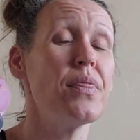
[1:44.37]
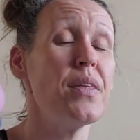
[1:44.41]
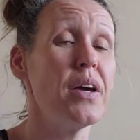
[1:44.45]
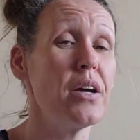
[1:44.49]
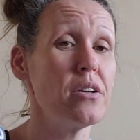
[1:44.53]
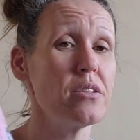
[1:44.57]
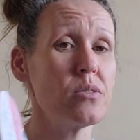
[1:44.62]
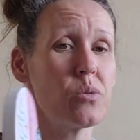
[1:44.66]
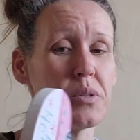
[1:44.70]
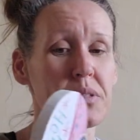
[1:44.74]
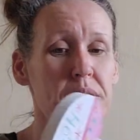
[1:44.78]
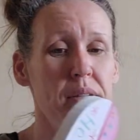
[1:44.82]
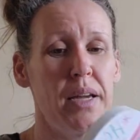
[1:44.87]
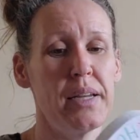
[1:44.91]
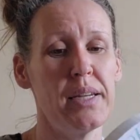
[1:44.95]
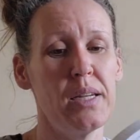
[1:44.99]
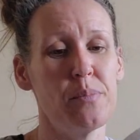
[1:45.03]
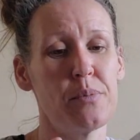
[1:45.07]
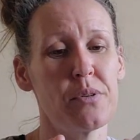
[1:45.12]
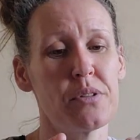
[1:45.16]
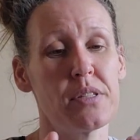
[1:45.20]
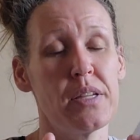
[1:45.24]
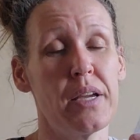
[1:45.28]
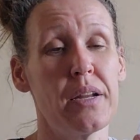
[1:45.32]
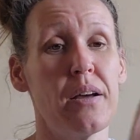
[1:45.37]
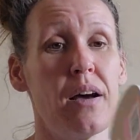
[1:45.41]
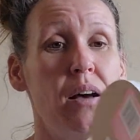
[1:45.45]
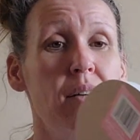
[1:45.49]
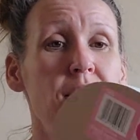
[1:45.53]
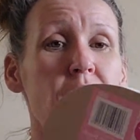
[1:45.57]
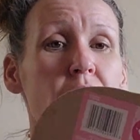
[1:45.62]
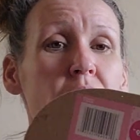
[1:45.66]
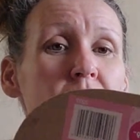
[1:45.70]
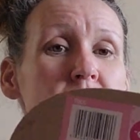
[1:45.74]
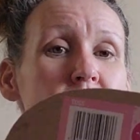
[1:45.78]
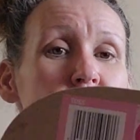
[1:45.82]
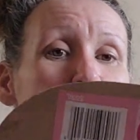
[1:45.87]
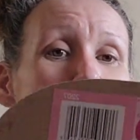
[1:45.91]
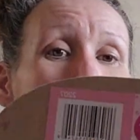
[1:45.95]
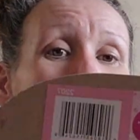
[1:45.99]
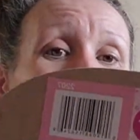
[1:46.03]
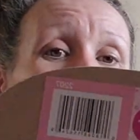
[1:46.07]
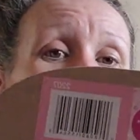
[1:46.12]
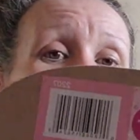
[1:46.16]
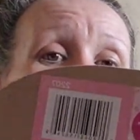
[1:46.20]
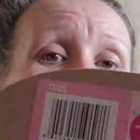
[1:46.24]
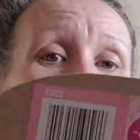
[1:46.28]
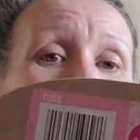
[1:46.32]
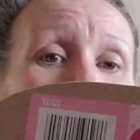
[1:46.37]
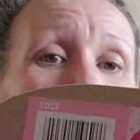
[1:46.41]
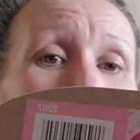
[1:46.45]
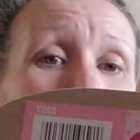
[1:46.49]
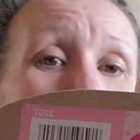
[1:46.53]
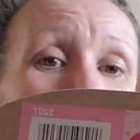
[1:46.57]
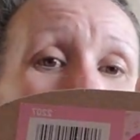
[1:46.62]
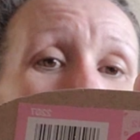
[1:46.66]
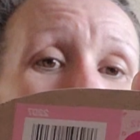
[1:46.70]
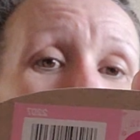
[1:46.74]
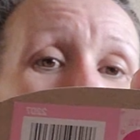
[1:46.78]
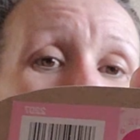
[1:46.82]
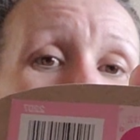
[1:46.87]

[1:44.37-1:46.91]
theirs was 90% off also and that